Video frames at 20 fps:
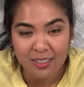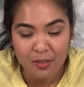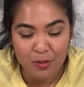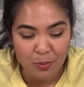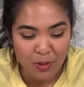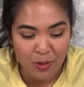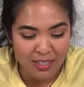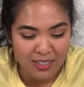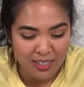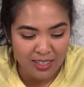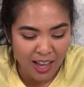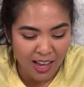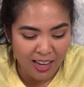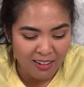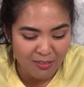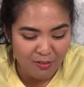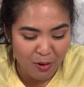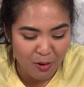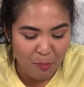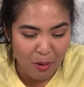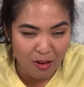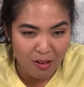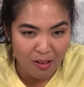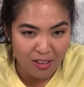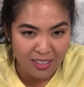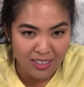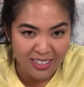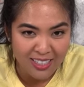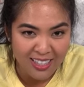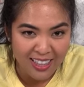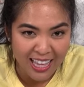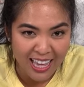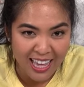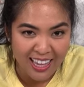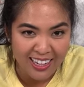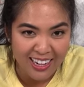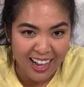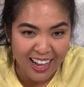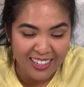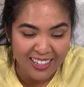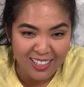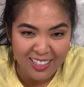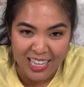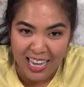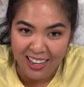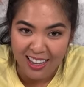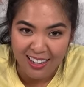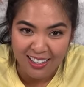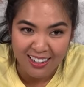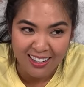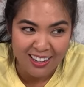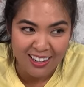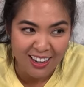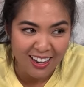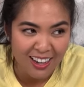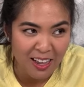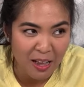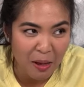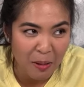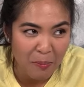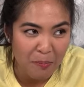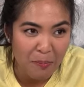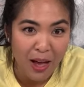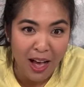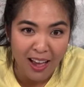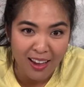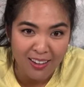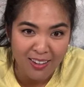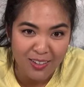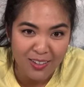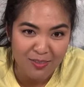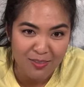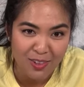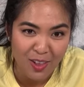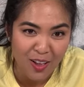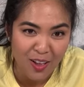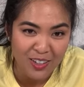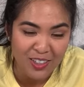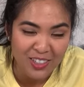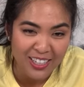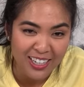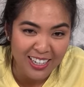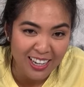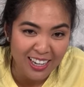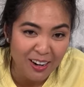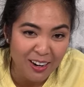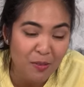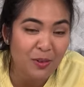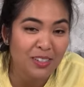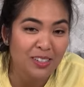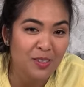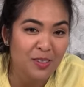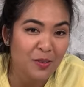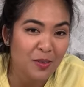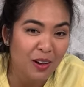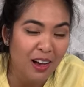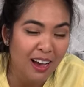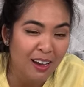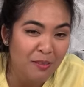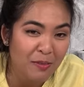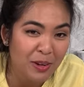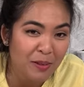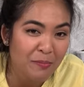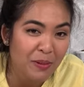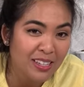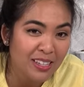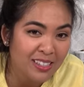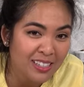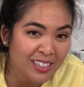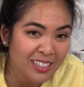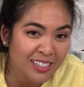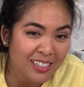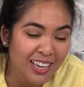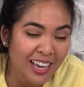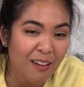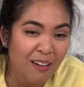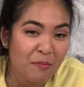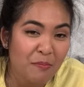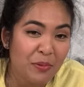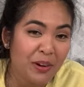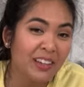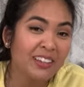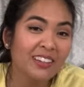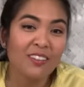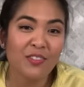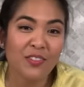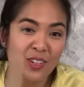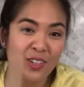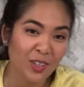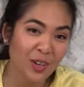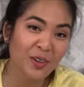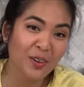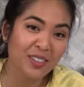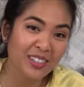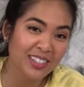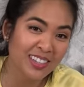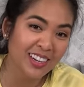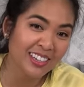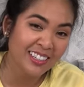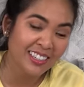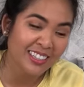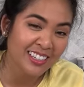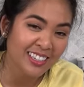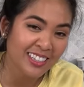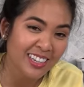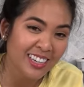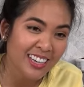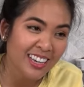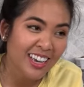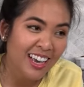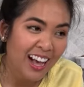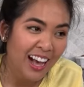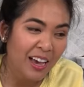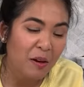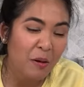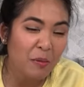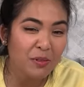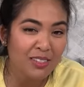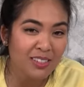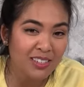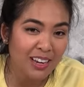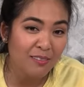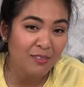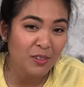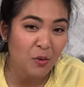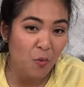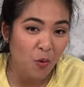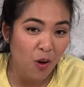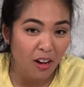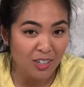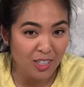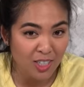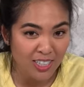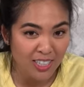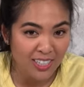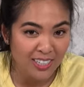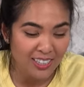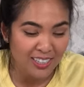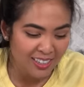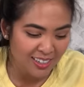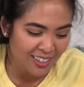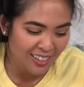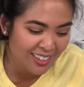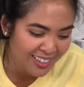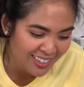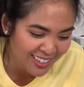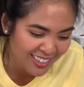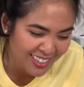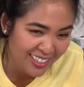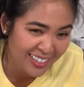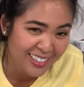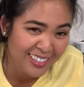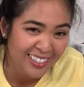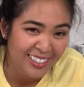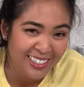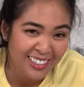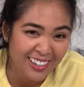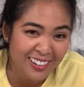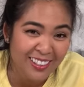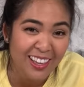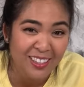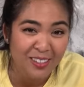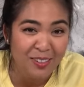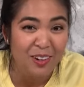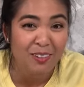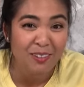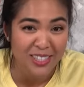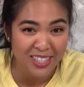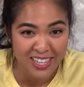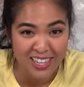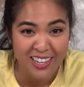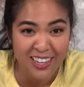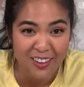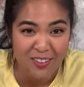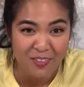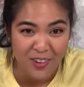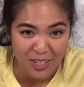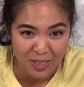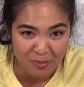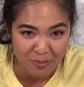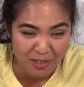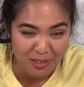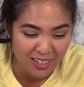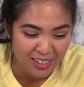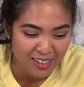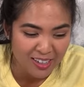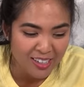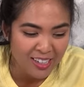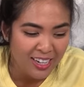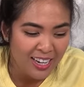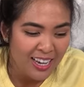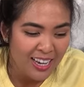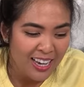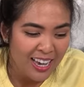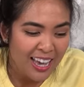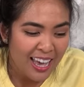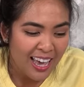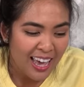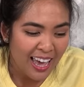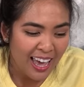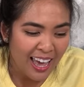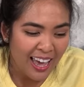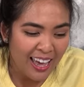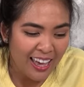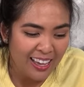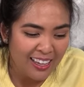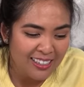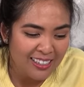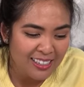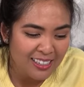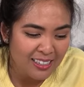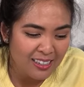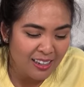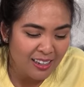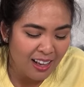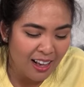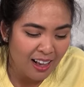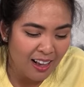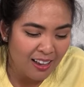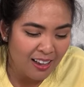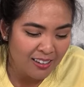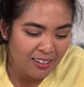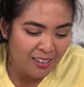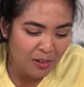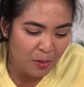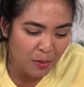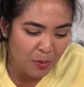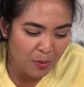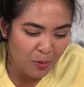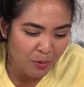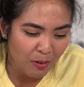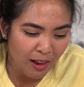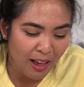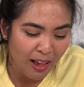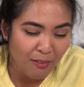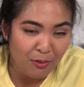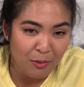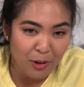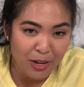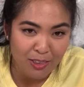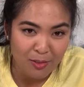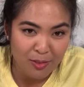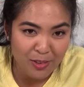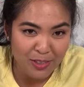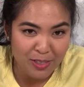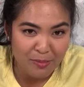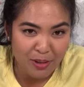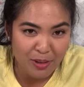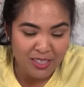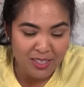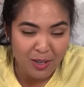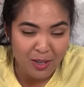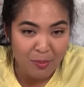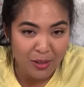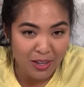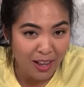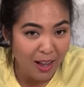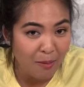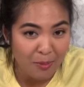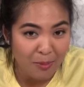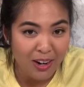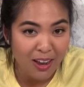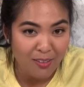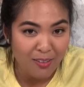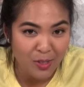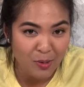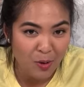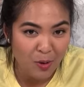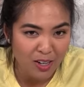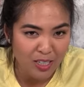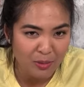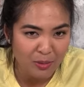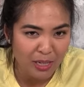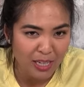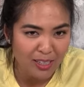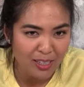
was kind of appalled that I just had piles of laundry, and I would basically bring enough clothes that I almost didn't have to wash it. That's what I was thinking freshman year. And you know, halfway through the semester, I'm like, I'm gonna have to wash my